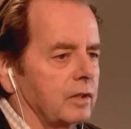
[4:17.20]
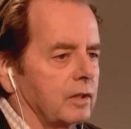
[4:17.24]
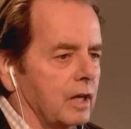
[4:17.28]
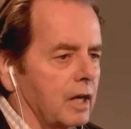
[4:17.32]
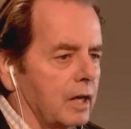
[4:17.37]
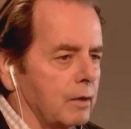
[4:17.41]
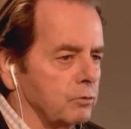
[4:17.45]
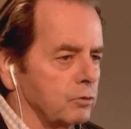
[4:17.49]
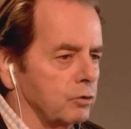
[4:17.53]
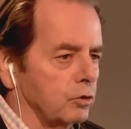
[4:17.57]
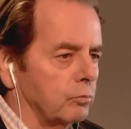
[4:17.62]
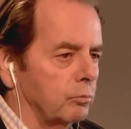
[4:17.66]

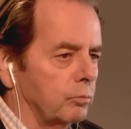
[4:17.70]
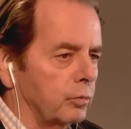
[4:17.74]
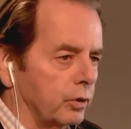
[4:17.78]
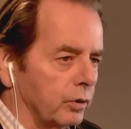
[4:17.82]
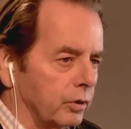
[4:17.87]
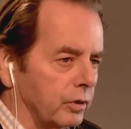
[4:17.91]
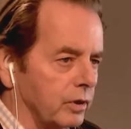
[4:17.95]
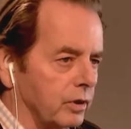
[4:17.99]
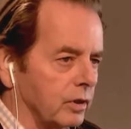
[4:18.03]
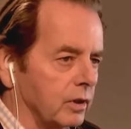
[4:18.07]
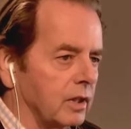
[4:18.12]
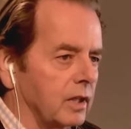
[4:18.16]
so
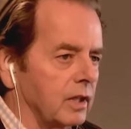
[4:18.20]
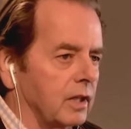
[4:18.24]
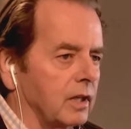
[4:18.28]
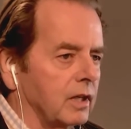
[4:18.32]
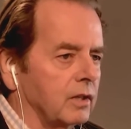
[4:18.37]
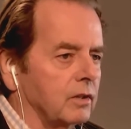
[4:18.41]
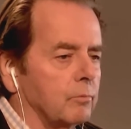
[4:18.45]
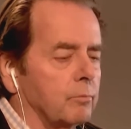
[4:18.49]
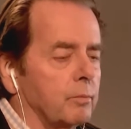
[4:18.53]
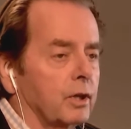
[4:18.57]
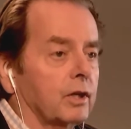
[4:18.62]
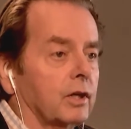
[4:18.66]
brilliantly, and the
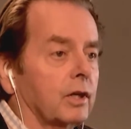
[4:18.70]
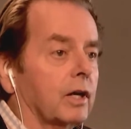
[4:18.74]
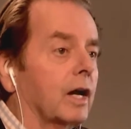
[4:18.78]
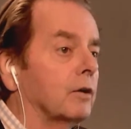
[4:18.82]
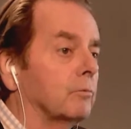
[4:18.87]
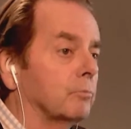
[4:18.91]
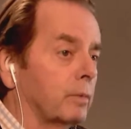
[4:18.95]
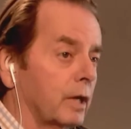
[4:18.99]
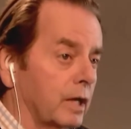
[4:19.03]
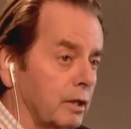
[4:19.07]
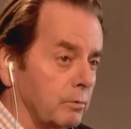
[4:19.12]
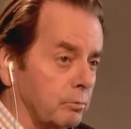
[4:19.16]
Pentagon
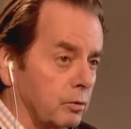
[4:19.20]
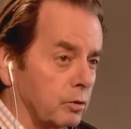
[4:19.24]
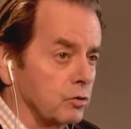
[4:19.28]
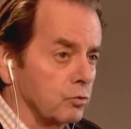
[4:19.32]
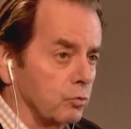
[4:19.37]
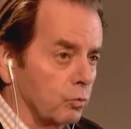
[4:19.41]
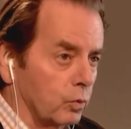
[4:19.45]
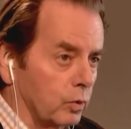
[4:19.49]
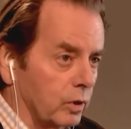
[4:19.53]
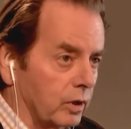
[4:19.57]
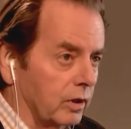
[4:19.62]
Papers work,